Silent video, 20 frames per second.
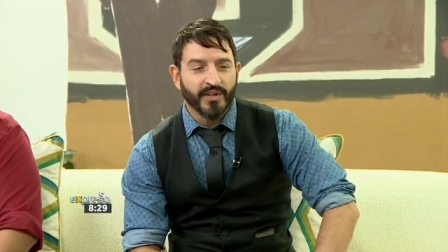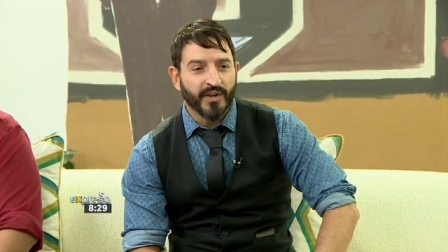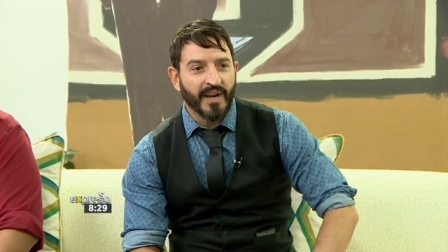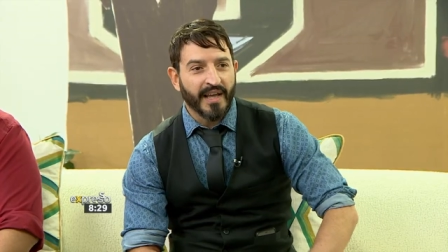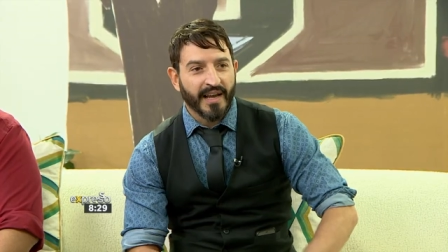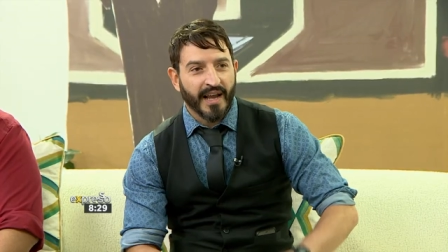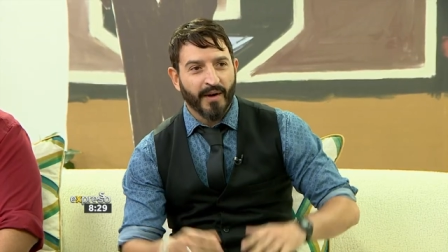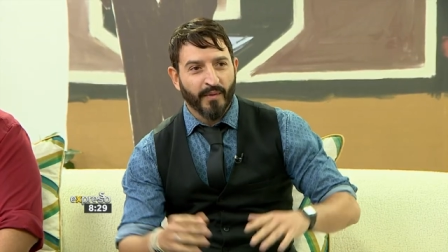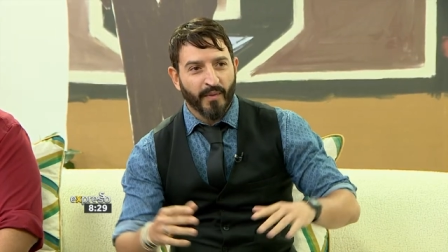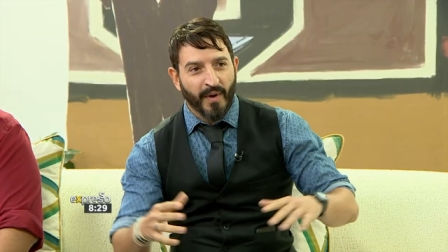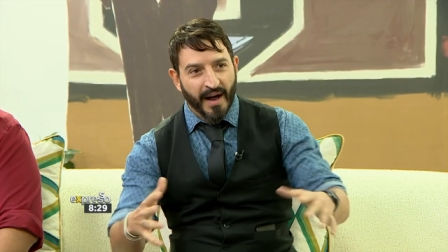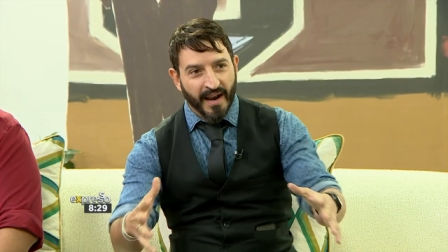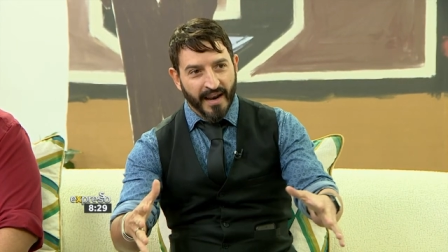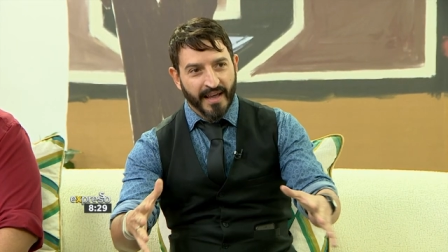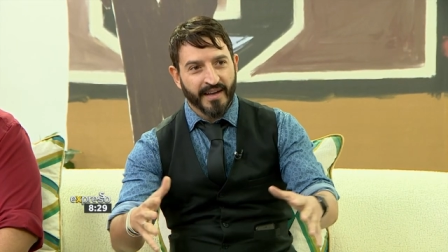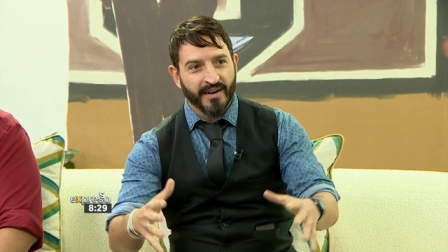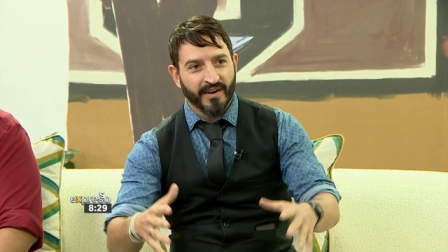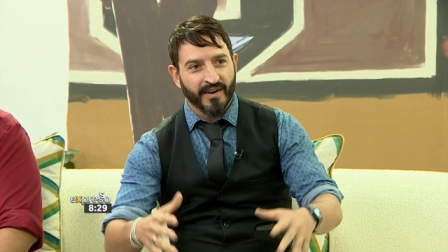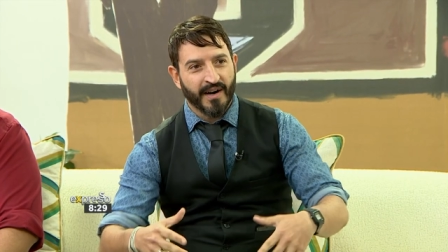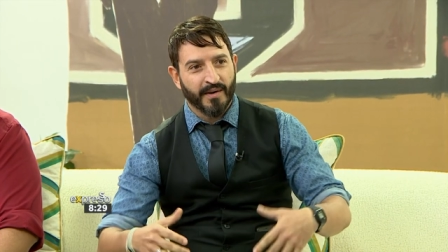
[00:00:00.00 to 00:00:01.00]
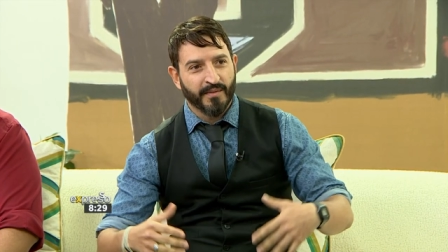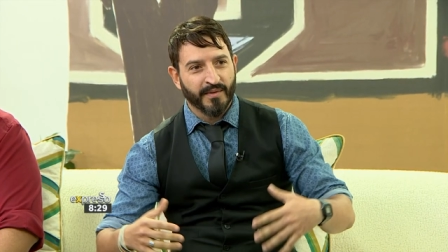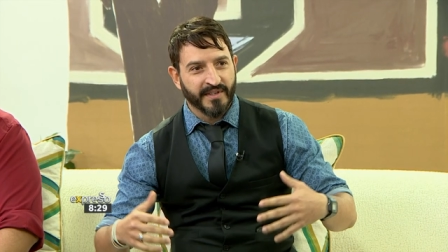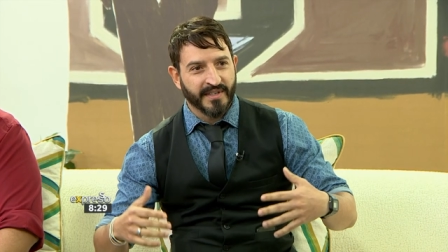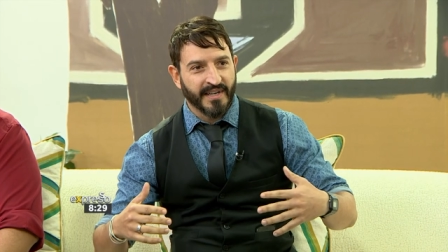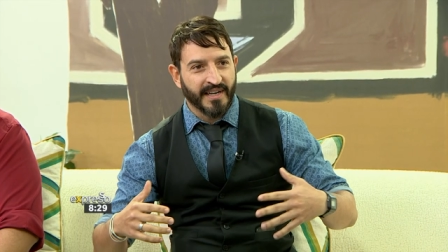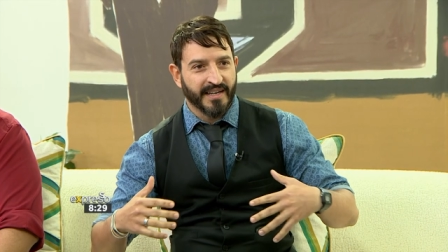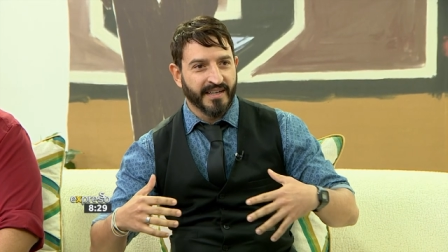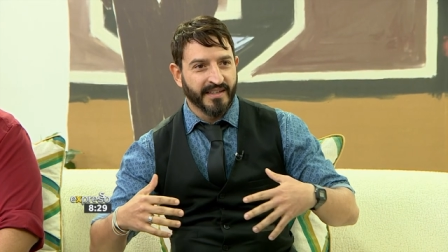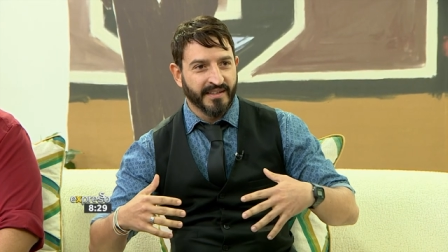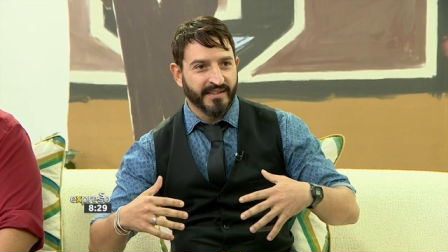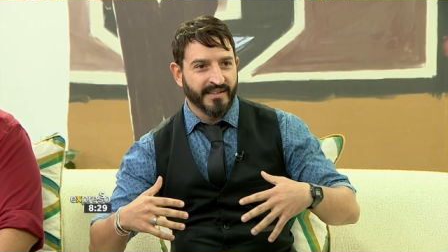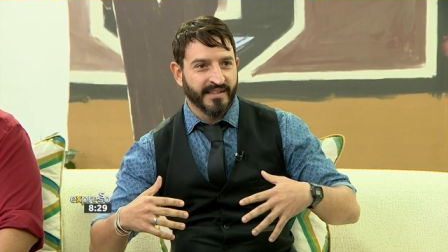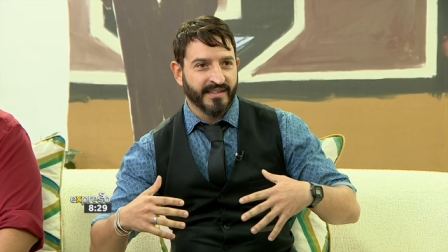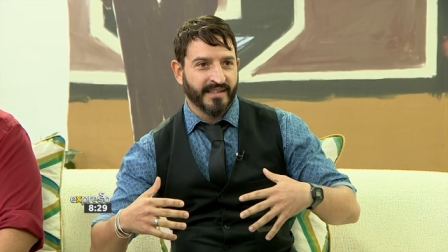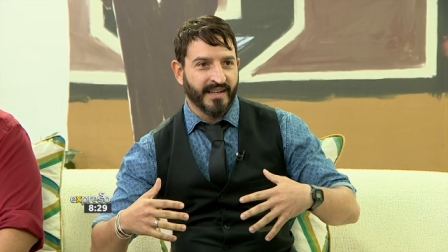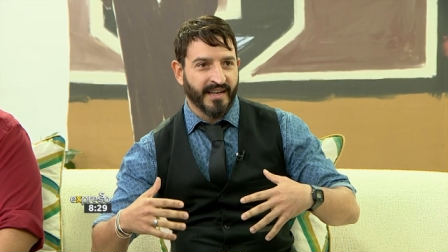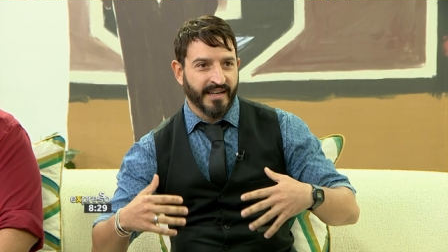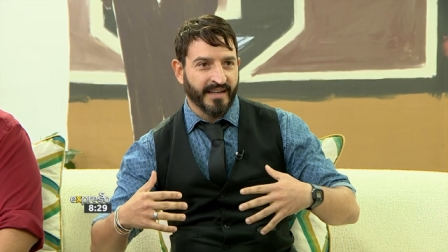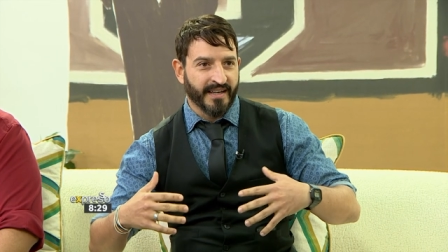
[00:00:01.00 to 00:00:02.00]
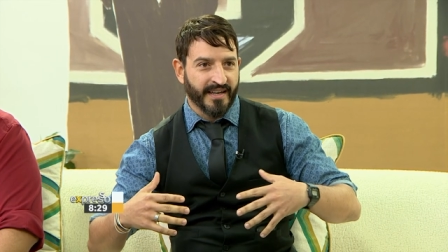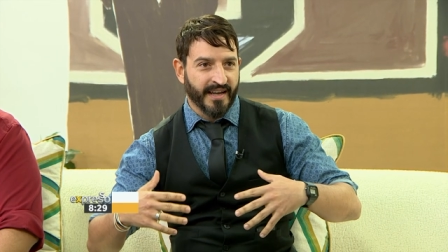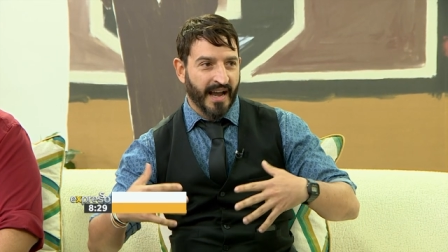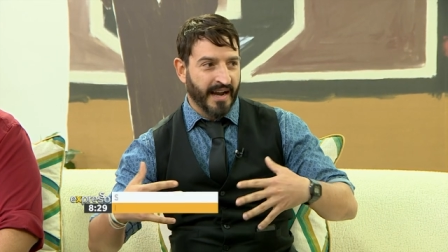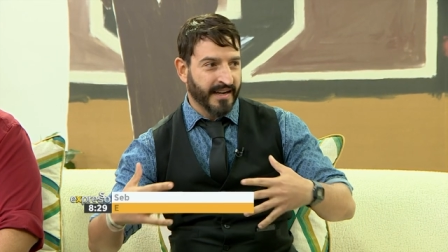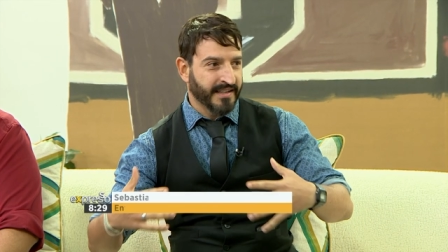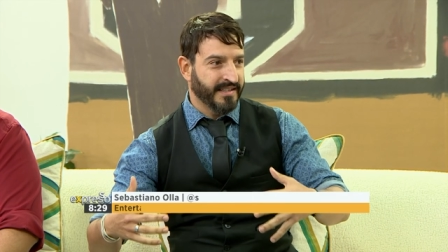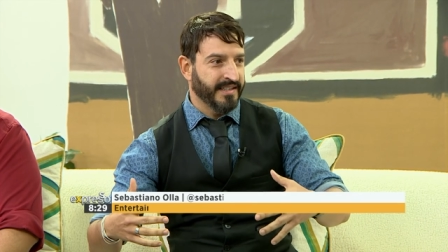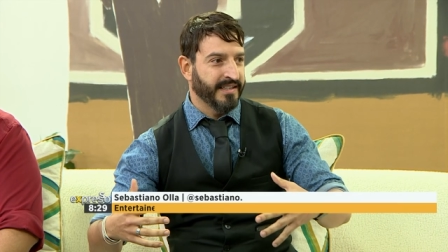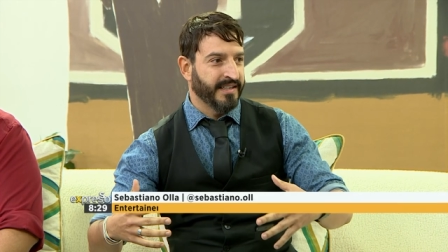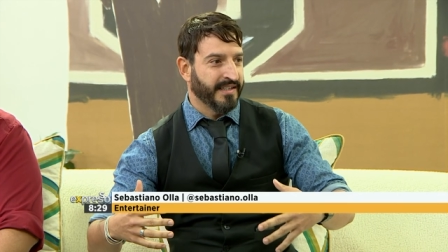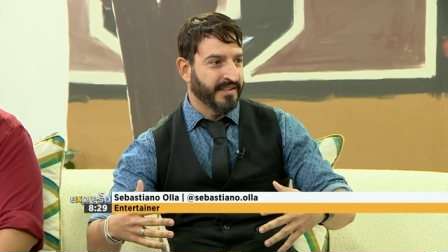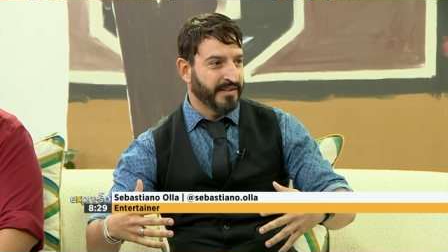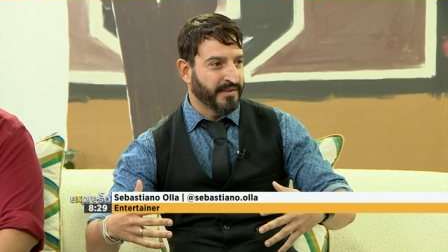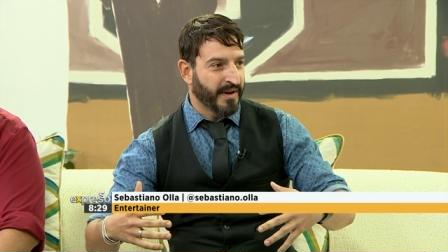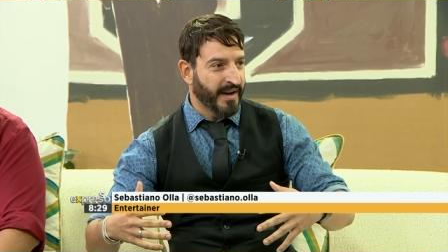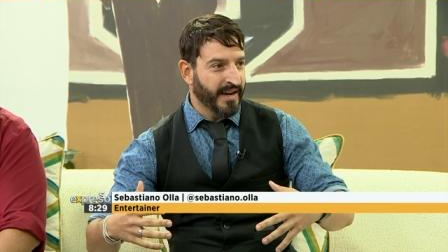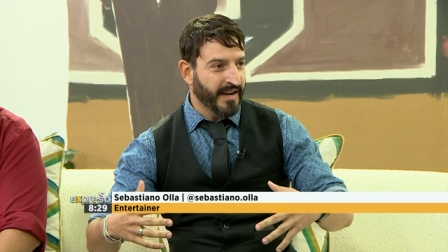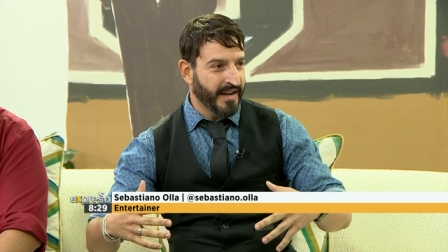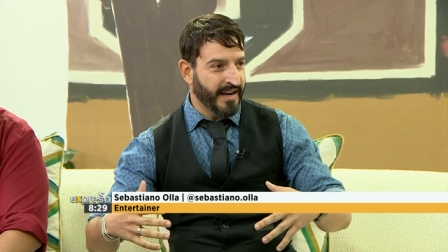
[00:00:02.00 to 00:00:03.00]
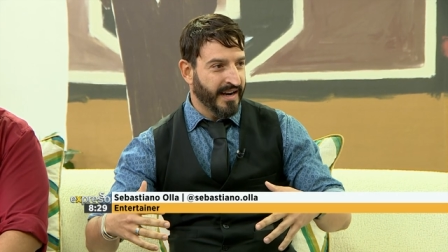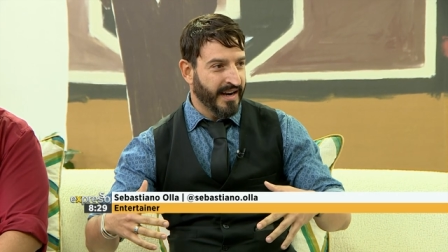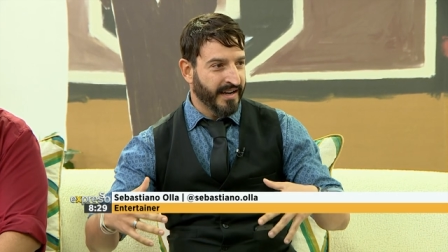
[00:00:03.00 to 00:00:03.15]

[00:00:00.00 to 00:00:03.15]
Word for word: so like a while ago, I was like into this like accident, right?